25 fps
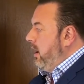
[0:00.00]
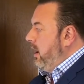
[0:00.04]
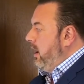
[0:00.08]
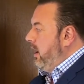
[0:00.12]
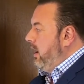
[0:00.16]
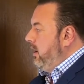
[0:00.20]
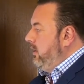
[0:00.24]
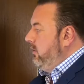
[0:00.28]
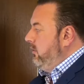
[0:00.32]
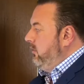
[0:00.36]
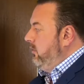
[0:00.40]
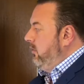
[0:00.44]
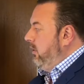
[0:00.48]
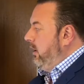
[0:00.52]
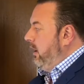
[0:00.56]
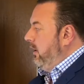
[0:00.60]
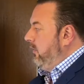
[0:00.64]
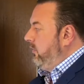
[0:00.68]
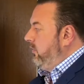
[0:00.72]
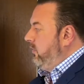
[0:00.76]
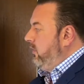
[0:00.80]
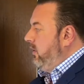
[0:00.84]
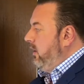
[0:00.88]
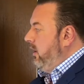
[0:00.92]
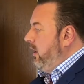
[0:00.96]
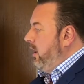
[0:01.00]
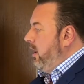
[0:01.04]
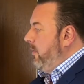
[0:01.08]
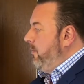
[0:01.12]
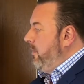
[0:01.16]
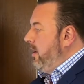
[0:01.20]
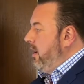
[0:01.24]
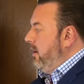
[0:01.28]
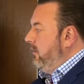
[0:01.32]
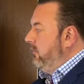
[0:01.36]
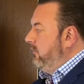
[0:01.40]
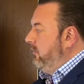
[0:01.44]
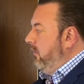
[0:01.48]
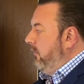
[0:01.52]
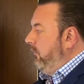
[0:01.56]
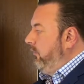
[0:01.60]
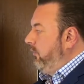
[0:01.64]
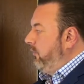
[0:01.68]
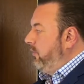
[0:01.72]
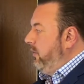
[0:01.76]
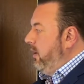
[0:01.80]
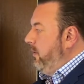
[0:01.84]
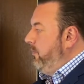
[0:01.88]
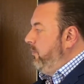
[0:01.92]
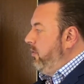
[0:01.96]
And you get the amount of
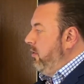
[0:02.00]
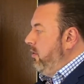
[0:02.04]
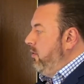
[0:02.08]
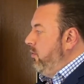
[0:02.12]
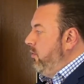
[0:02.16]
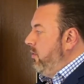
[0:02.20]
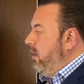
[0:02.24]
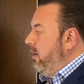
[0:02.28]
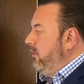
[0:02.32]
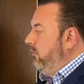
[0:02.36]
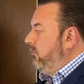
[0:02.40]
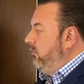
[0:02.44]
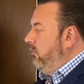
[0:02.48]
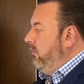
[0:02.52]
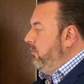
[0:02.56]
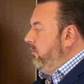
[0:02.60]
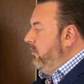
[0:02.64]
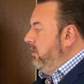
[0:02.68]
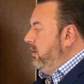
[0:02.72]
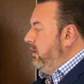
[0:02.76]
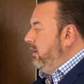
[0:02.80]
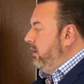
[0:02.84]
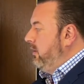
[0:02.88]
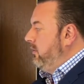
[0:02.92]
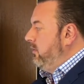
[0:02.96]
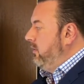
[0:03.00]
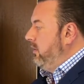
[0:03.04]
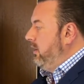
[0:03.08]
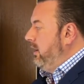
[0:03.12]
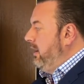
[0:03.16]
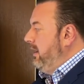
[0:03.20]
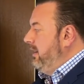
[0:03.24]
3.12 million